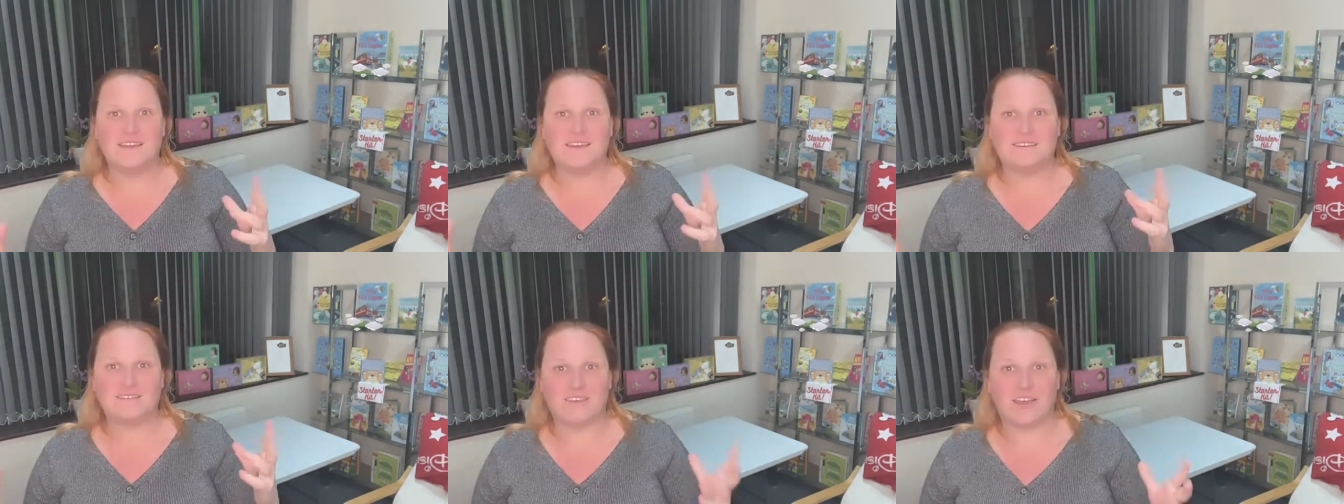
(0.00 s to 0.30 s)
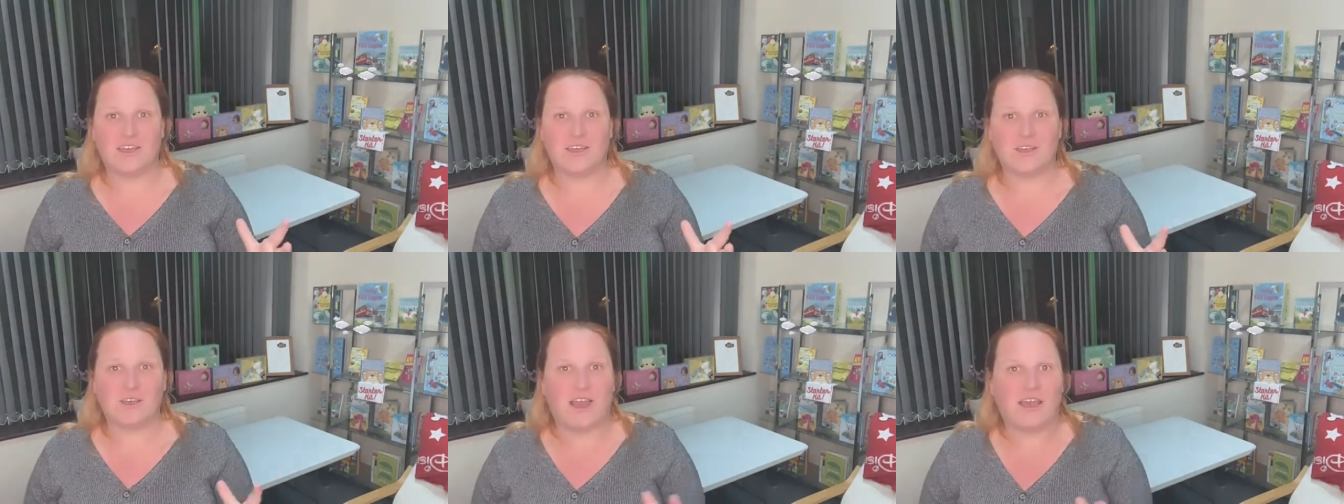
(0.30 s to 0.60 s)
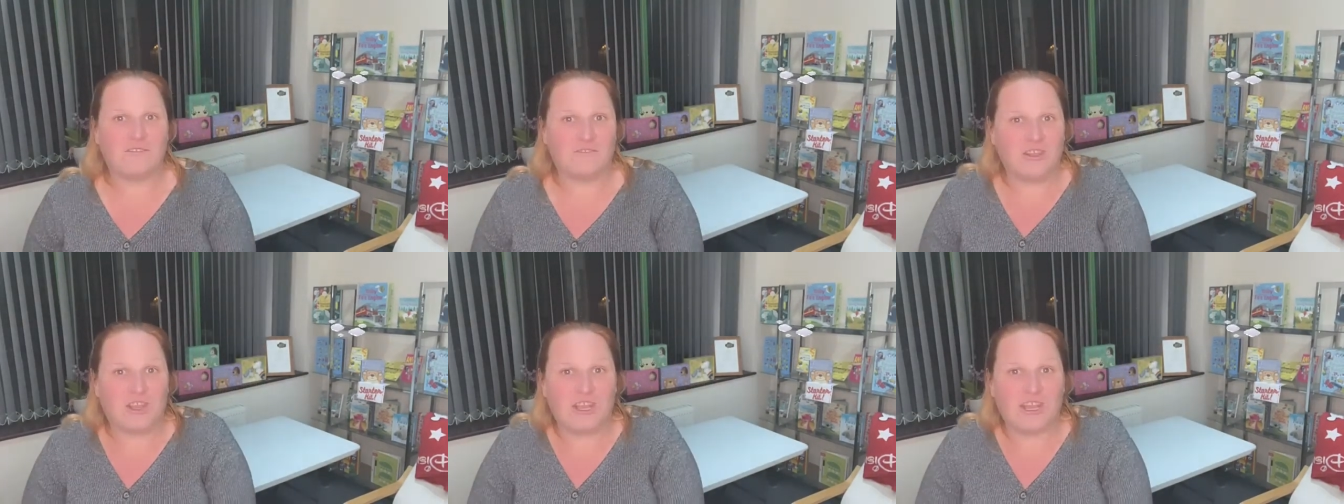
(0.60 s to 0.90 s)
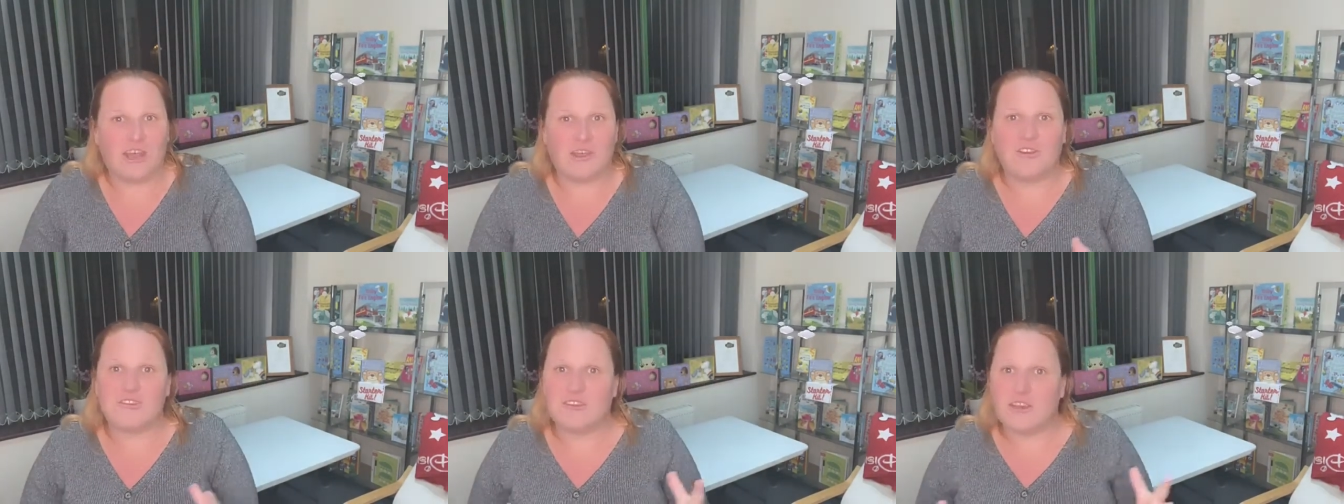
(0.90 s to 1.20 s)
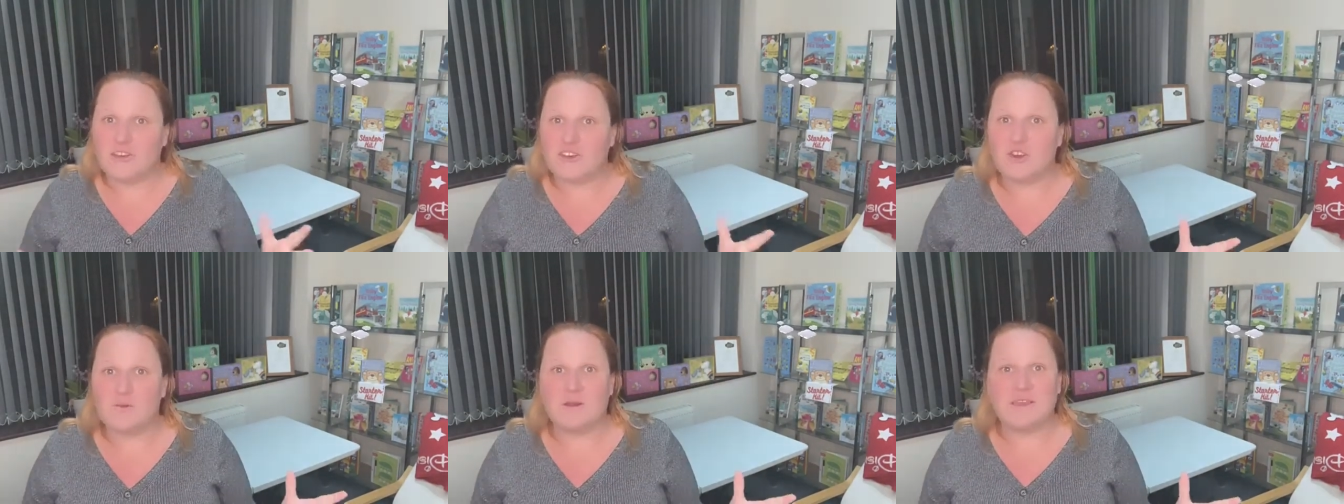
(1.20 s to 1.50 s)
so I, you know,
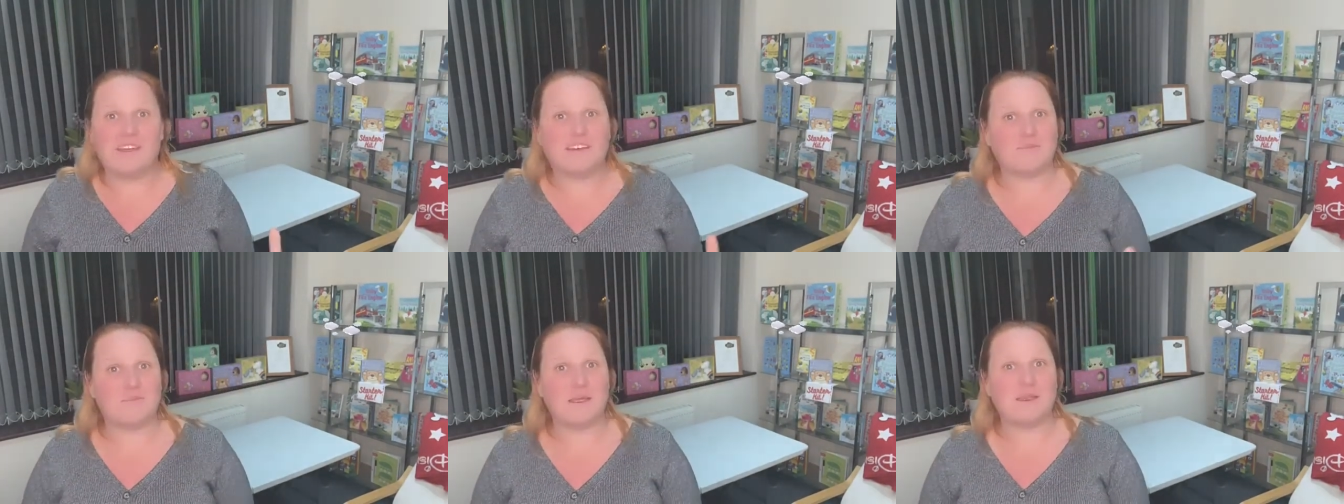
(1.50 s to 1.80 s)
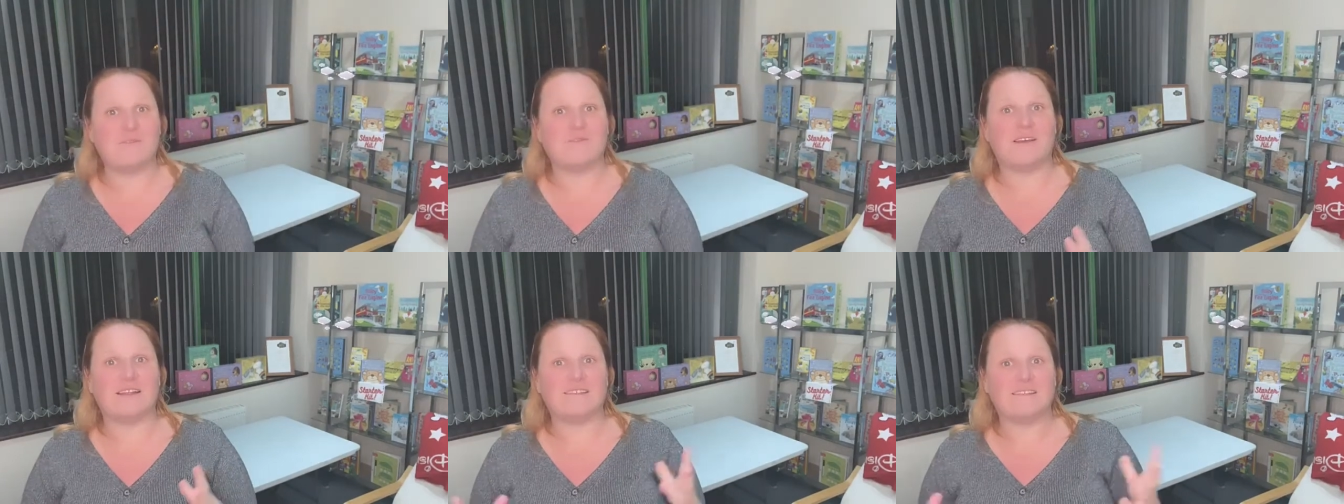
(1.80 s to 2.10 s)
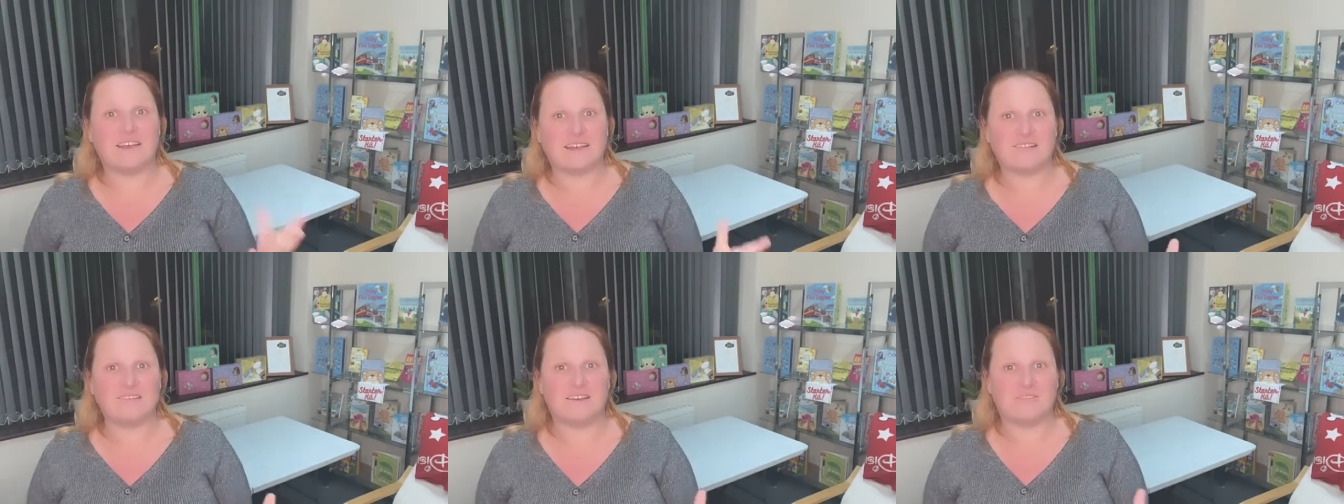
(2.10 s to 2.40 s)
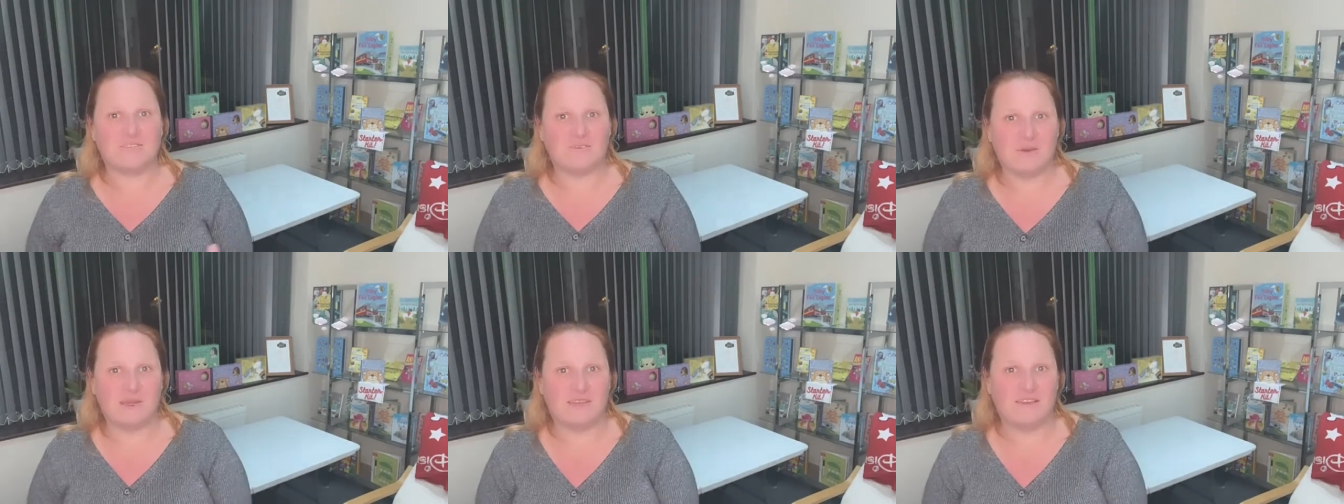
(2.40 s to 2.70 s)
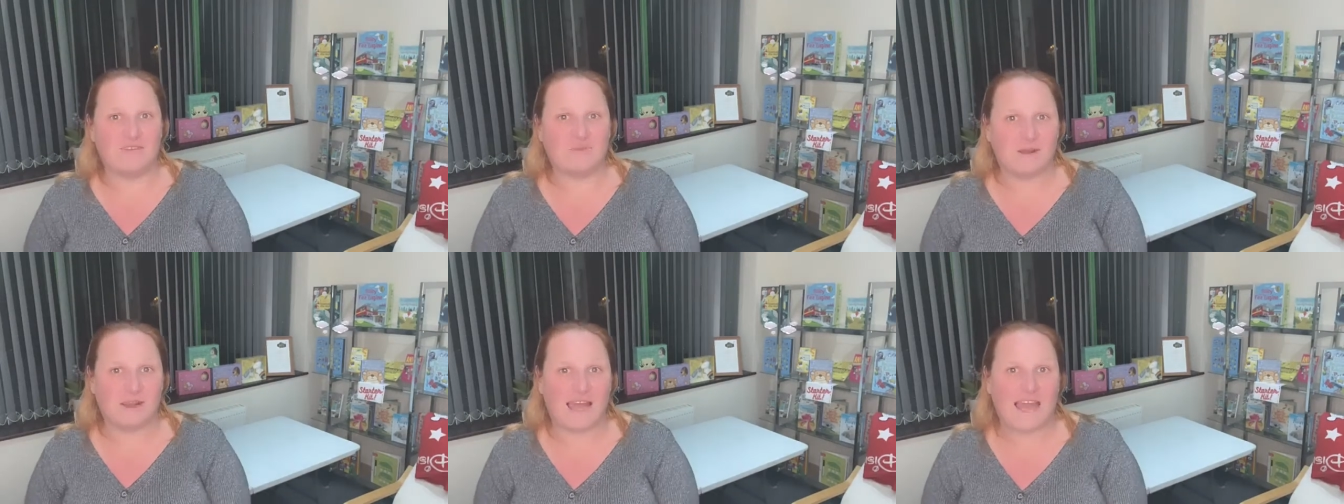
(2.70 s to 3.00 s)
social media has been fantastic for me
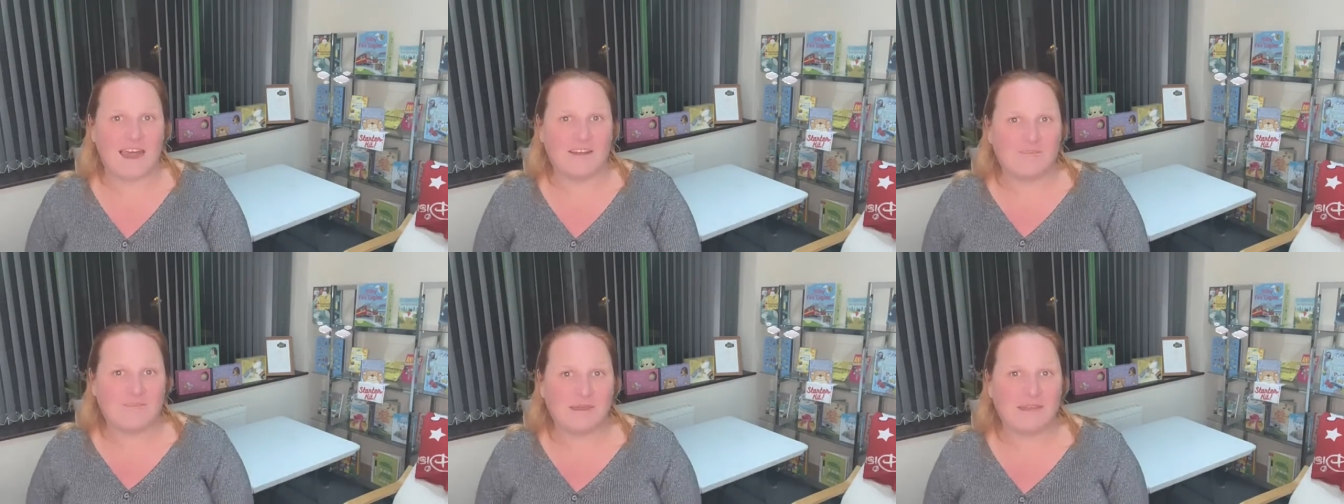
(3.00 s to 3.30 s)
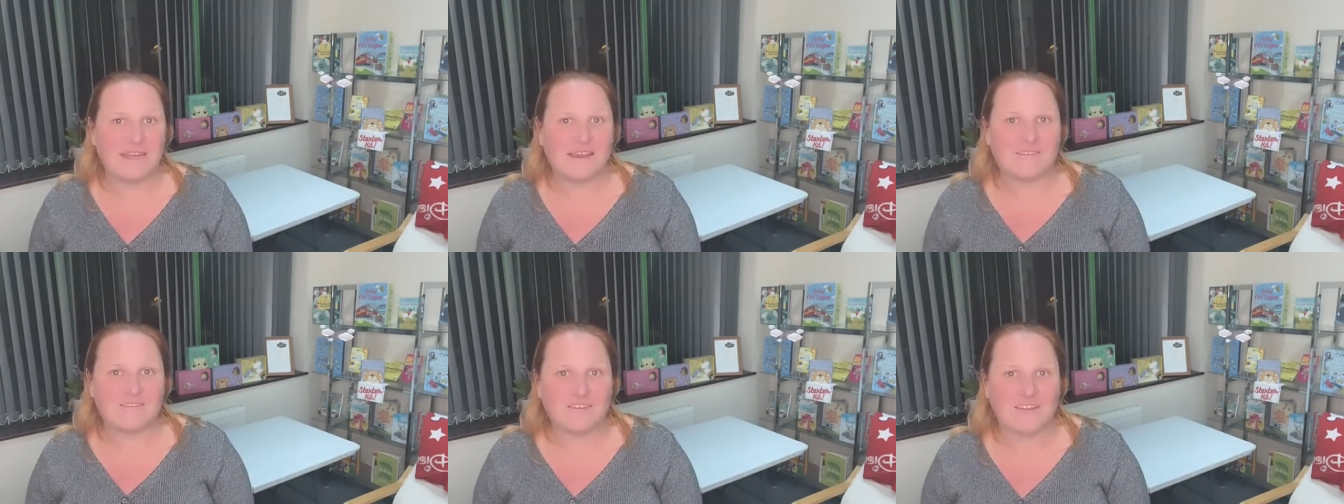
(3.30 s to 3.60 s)
because when I hadn't been able